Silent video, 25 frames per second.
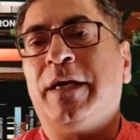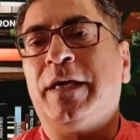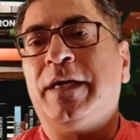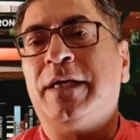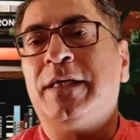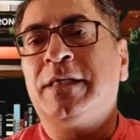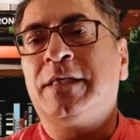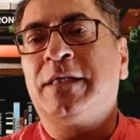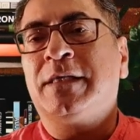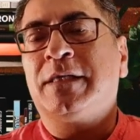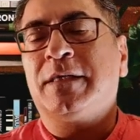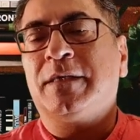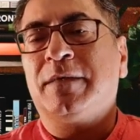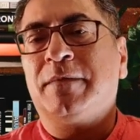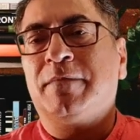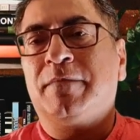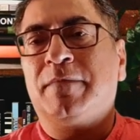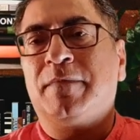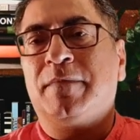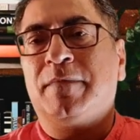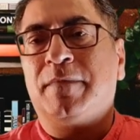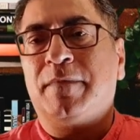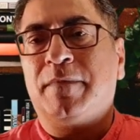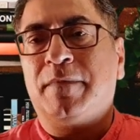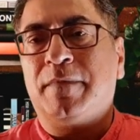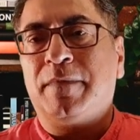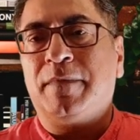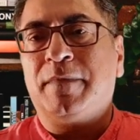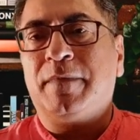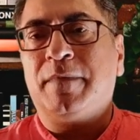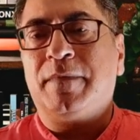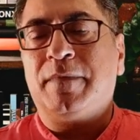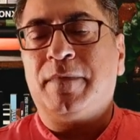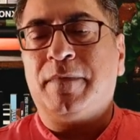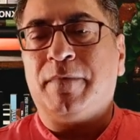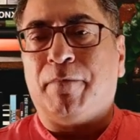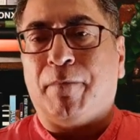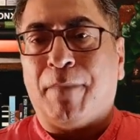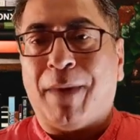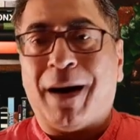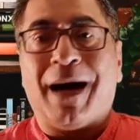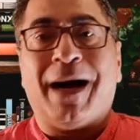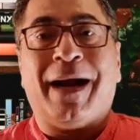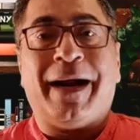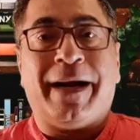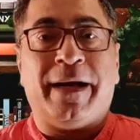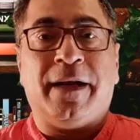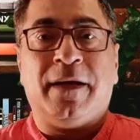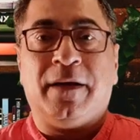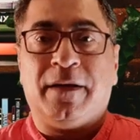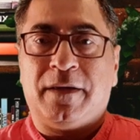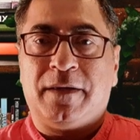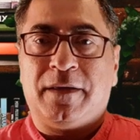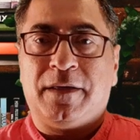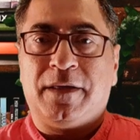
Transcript: is barred.